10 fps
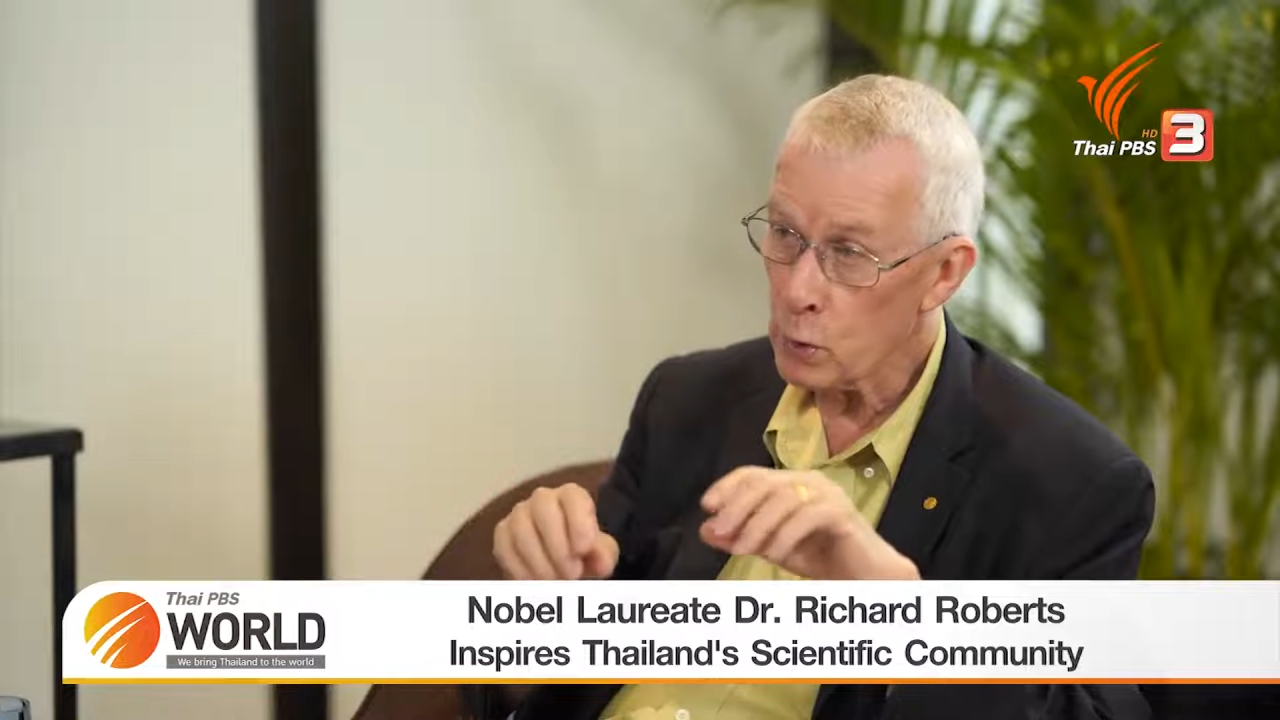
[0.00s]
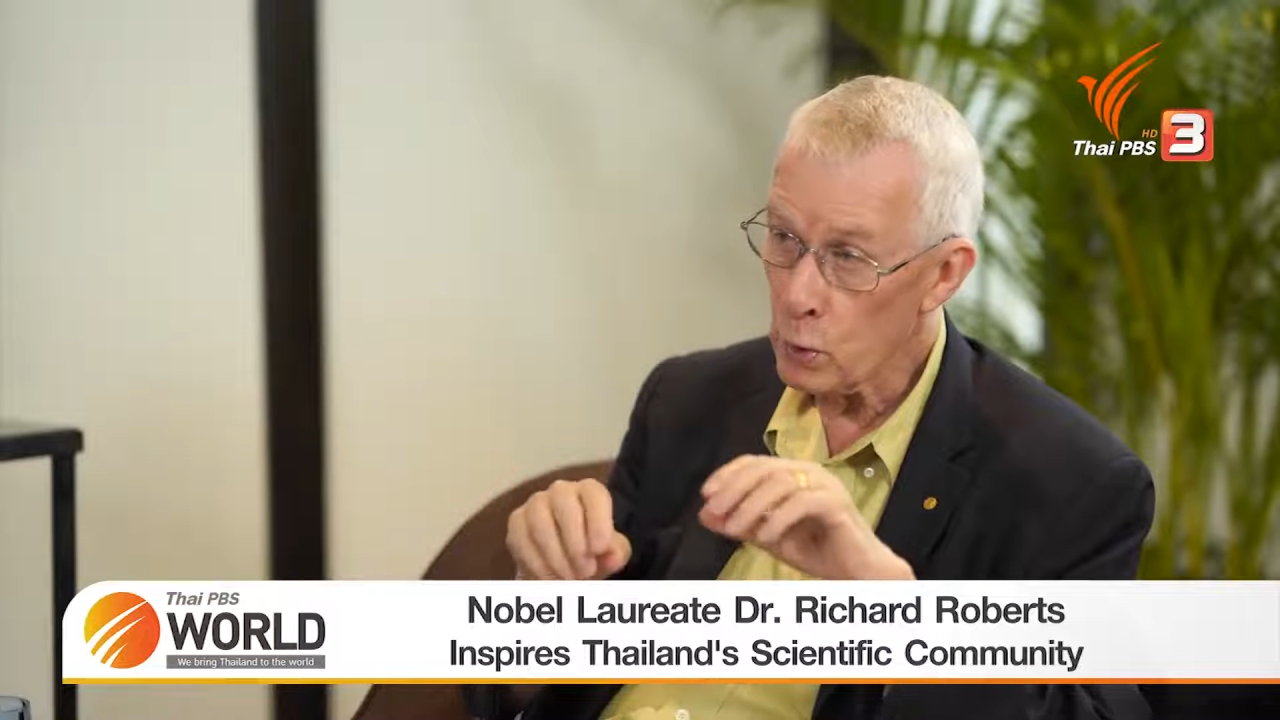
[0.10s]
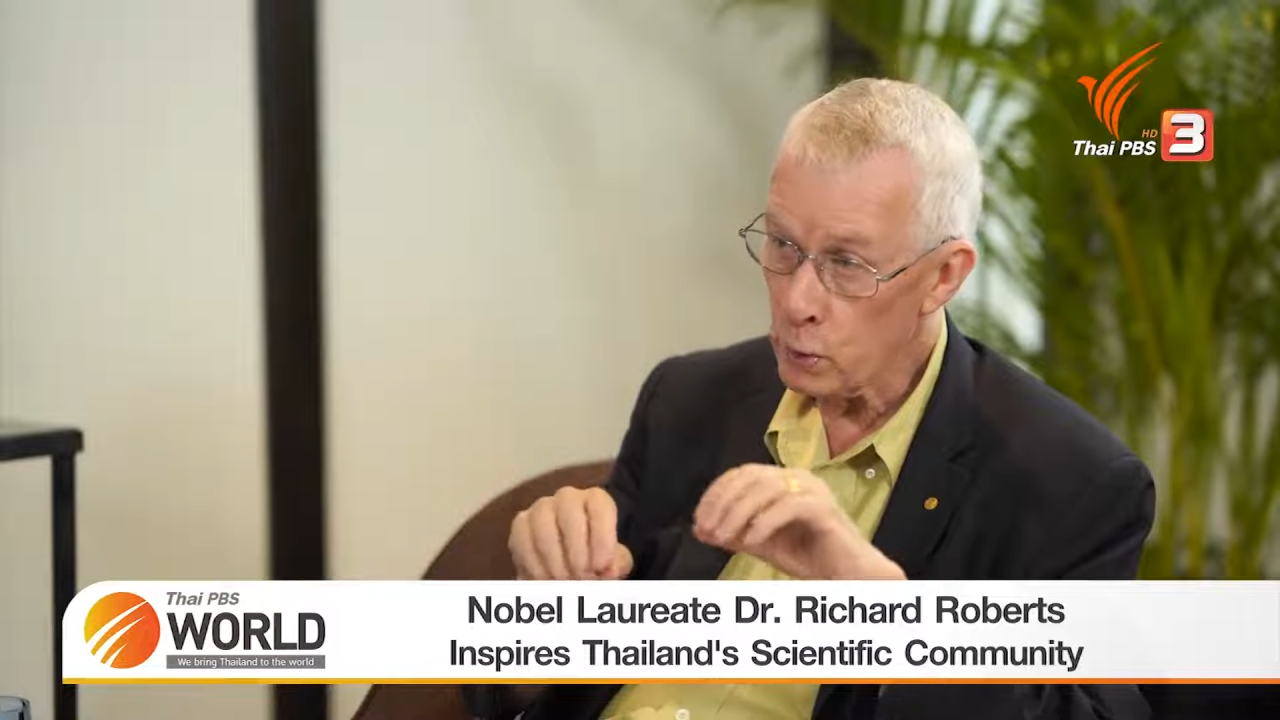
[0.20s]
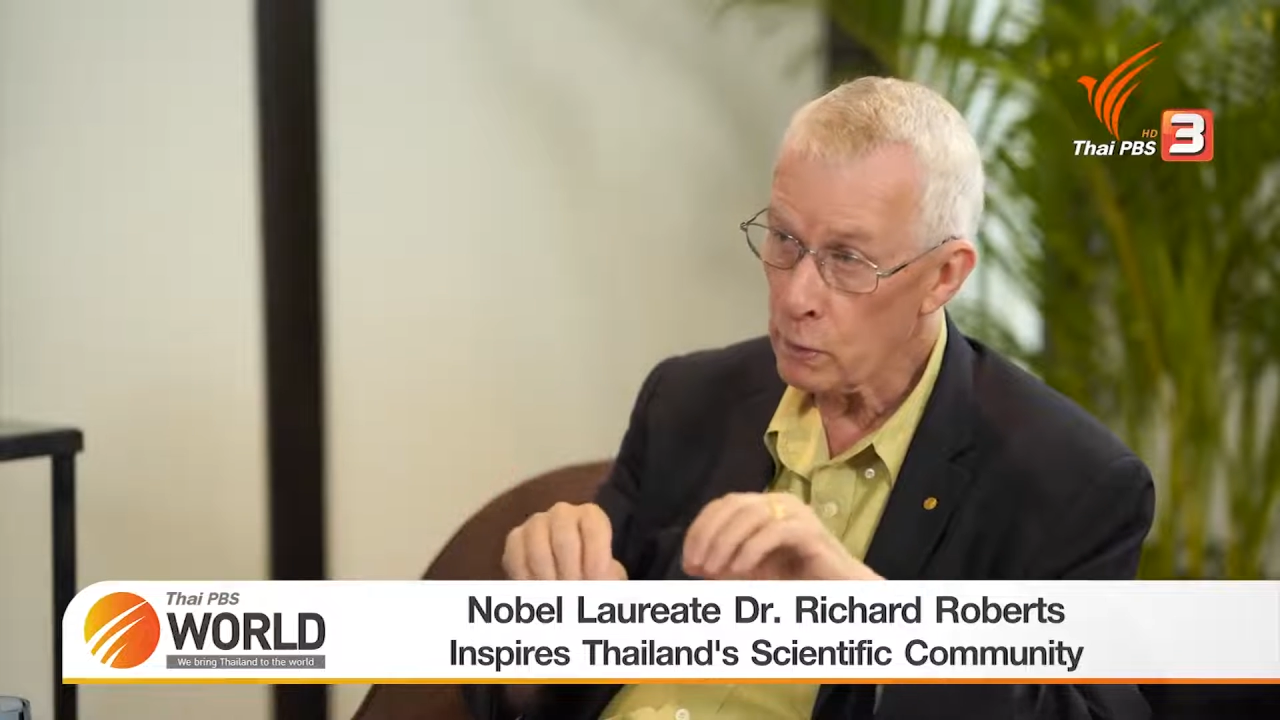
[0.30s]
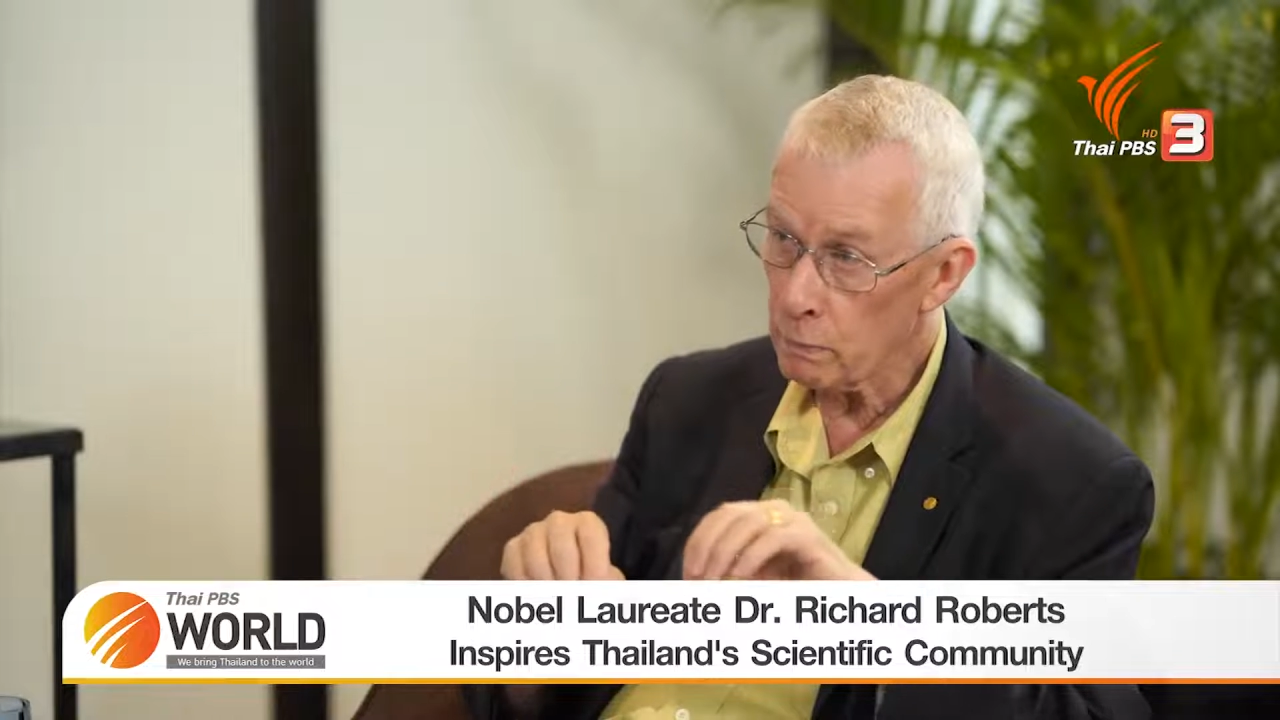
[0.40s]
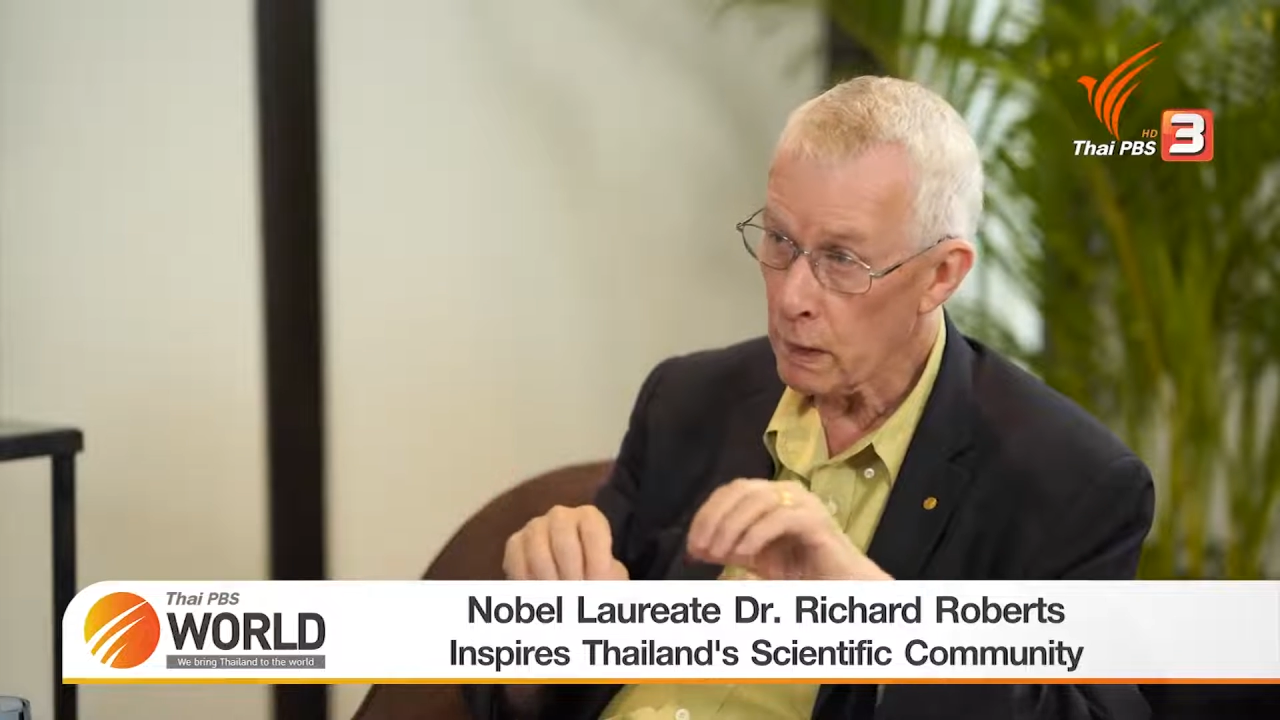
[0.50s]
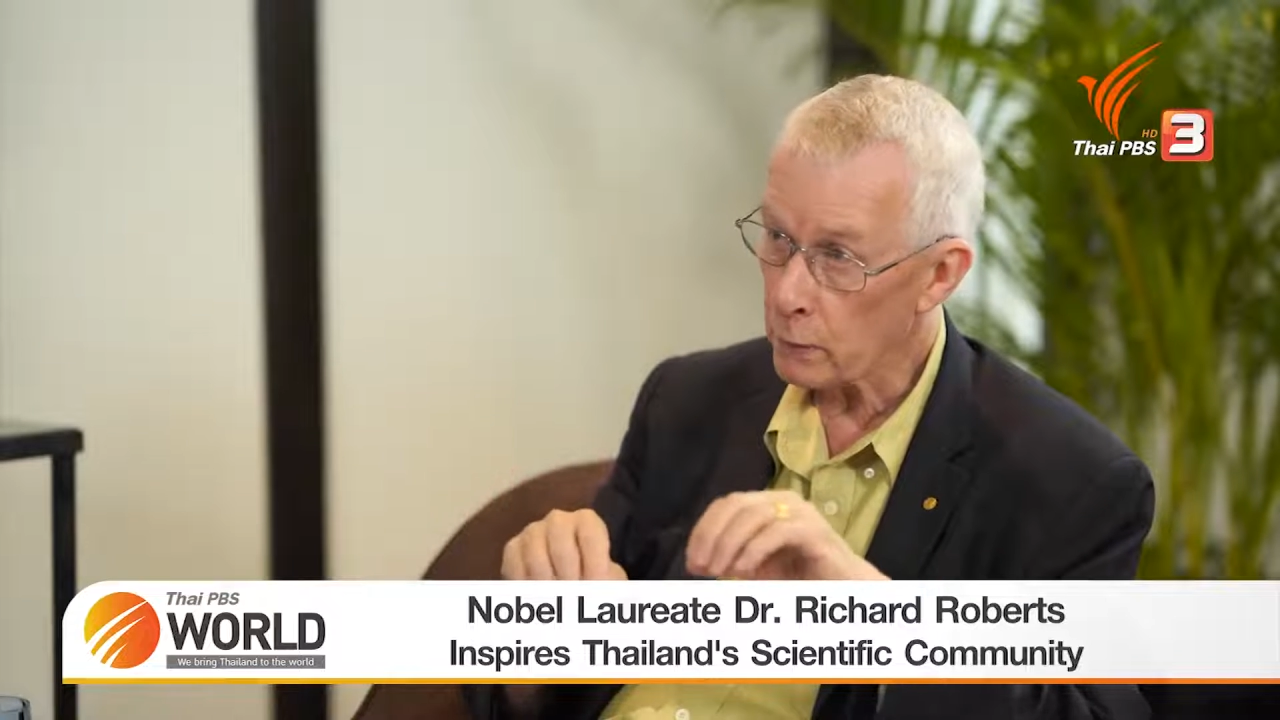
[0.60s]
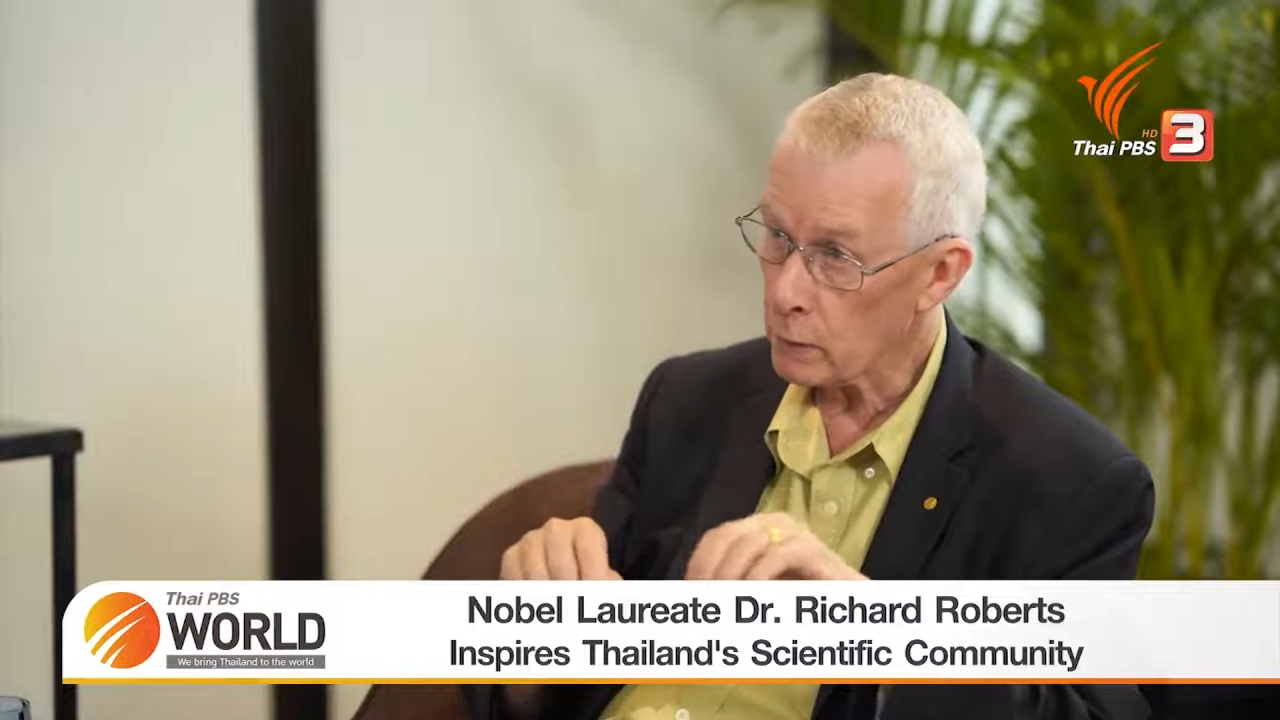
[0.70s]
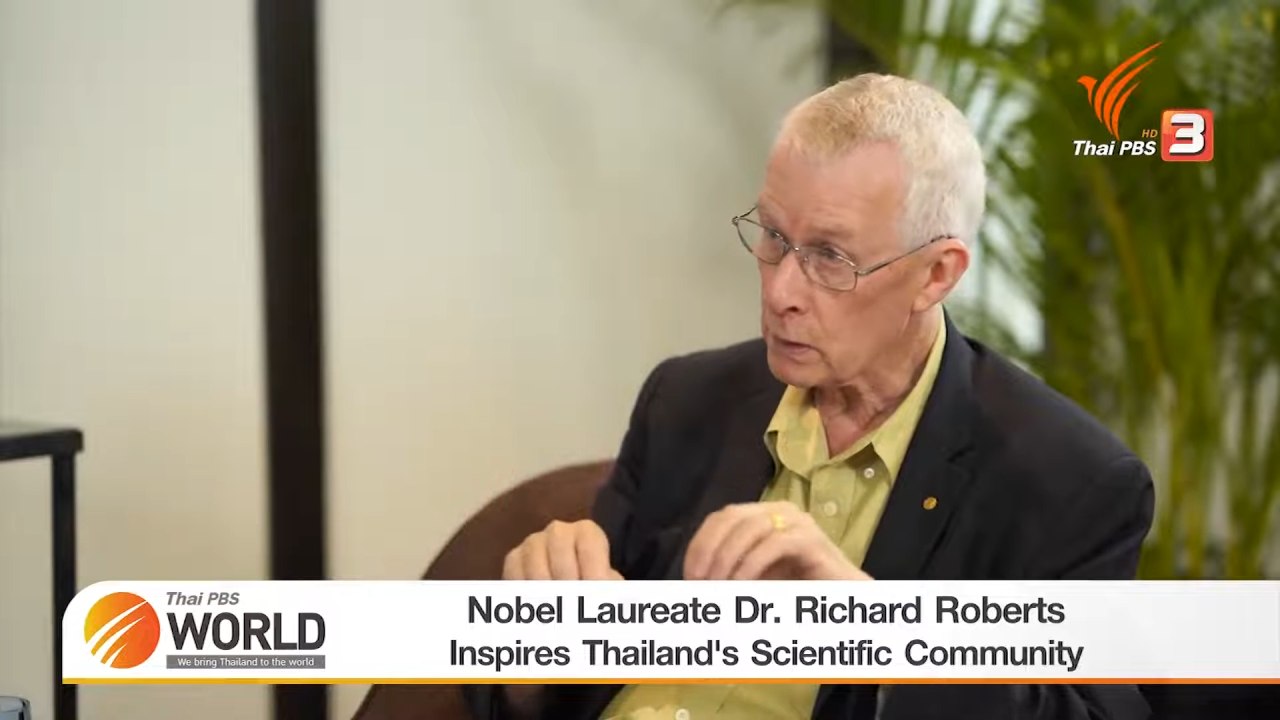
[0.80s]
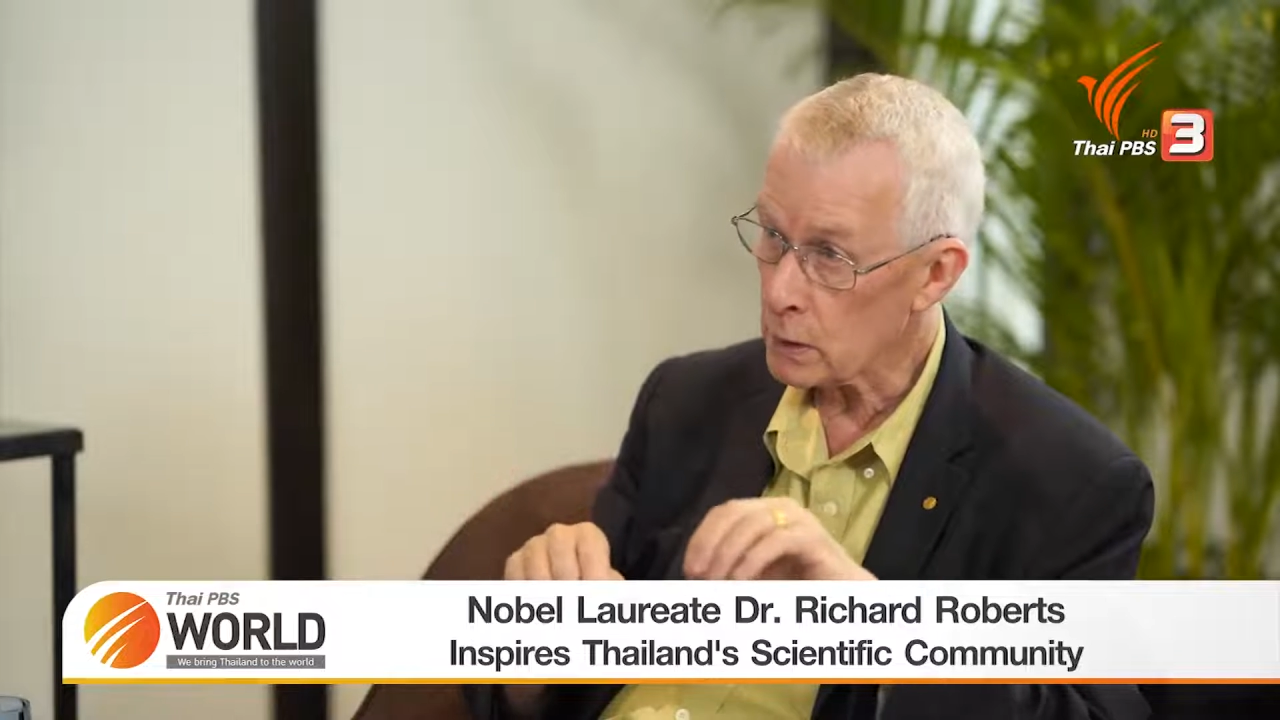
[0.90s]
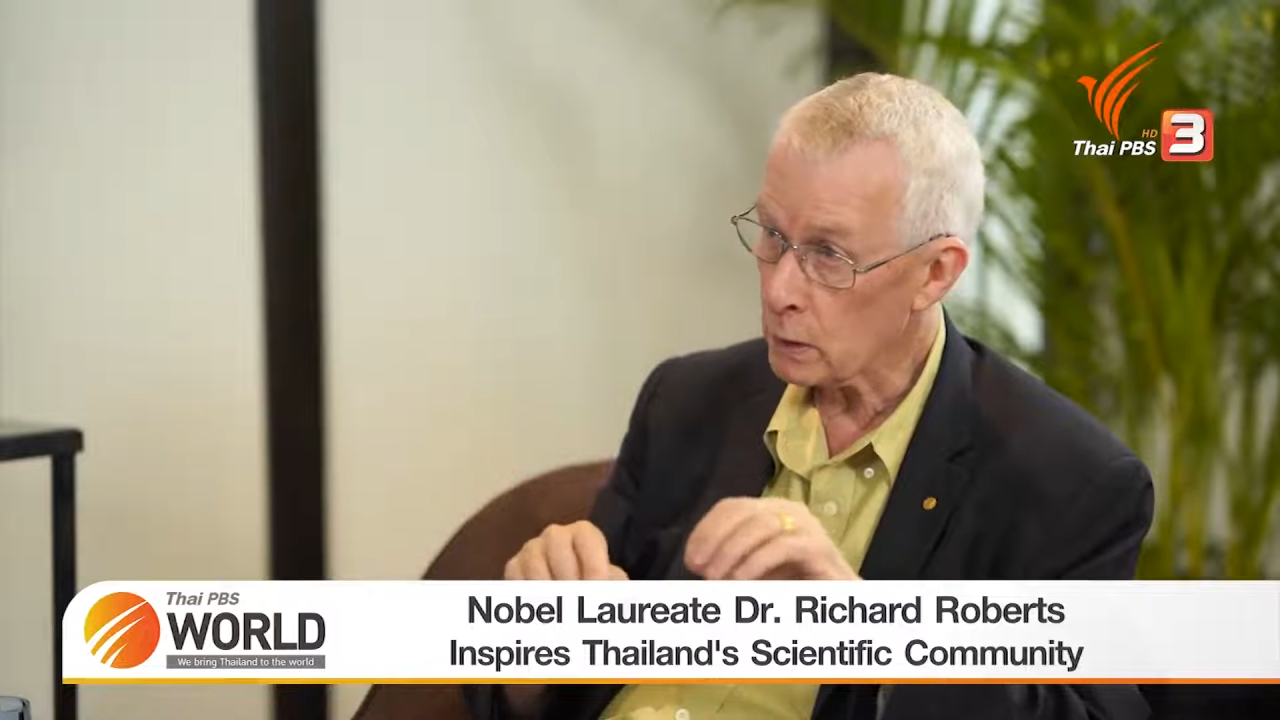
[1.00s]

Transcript: newer methods